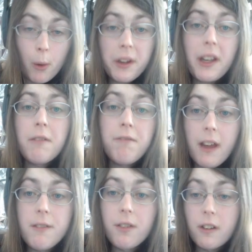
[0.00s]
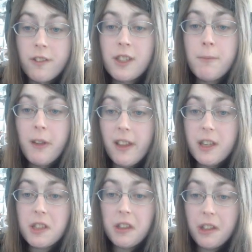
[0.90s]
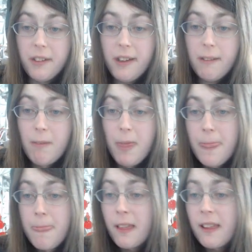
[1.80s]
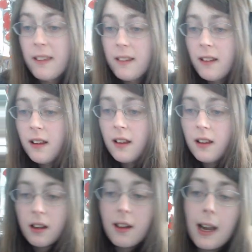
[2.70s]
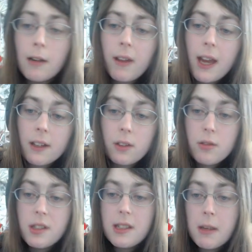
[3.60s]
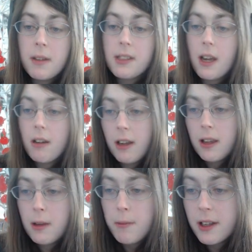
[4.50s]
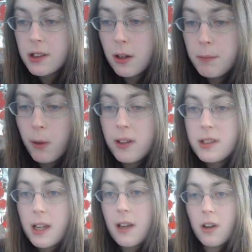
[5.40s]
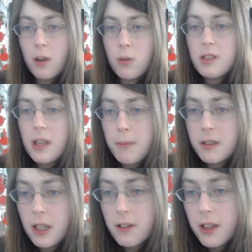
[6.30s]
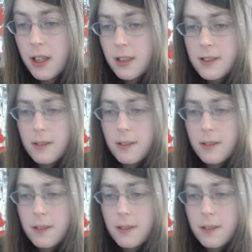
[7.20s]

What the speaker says: in favor of simulation theory. Could I react to Cemetery? He makes good points. I don't know who Cemetery is.